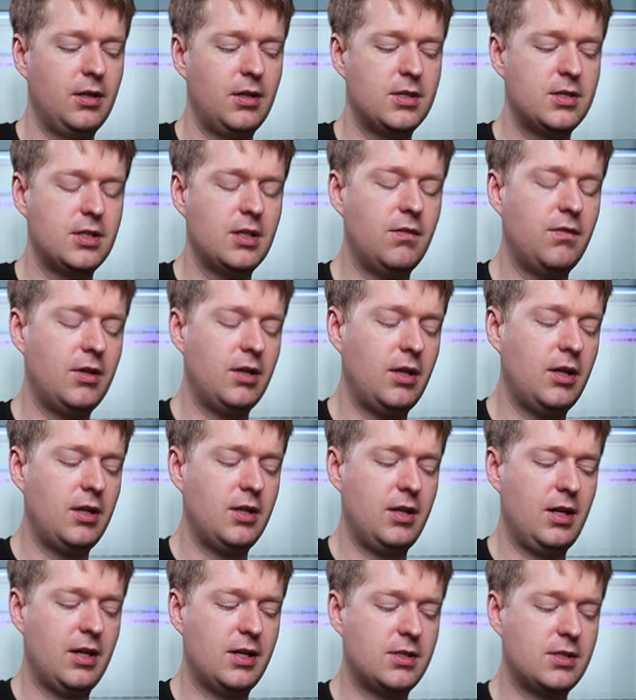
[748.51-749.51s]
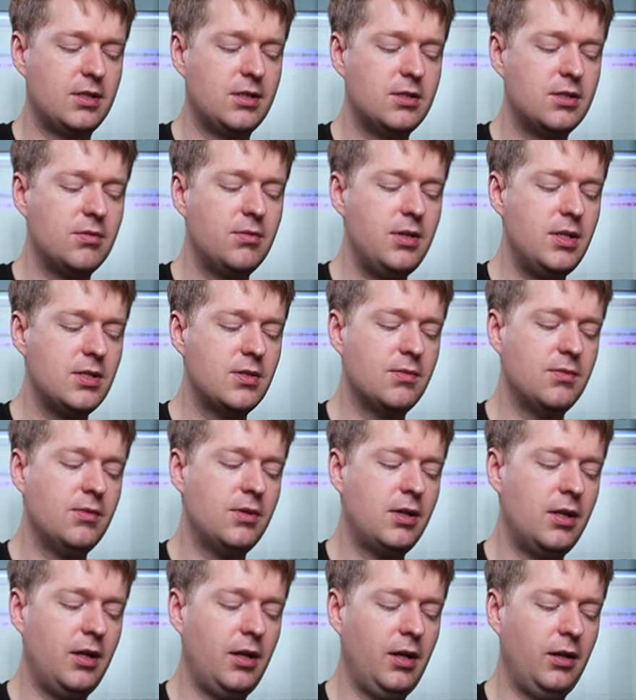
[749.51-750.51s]
instead of your index. And there's a reason
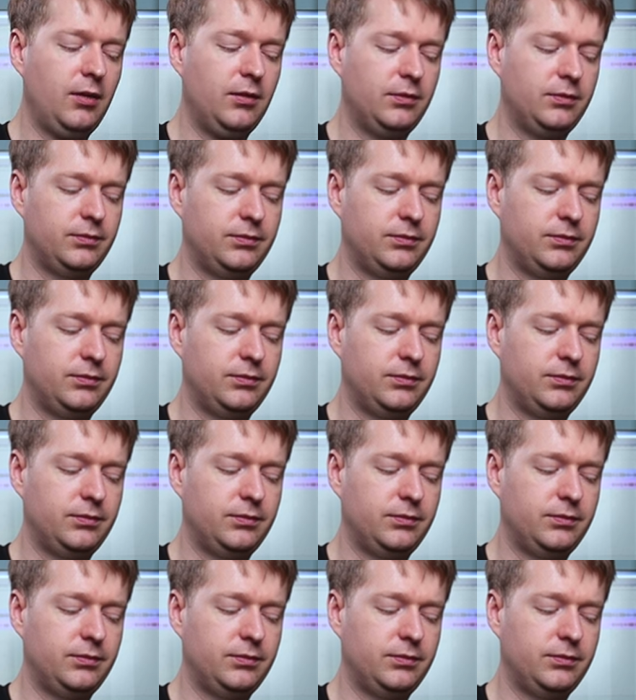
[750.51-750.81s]
why,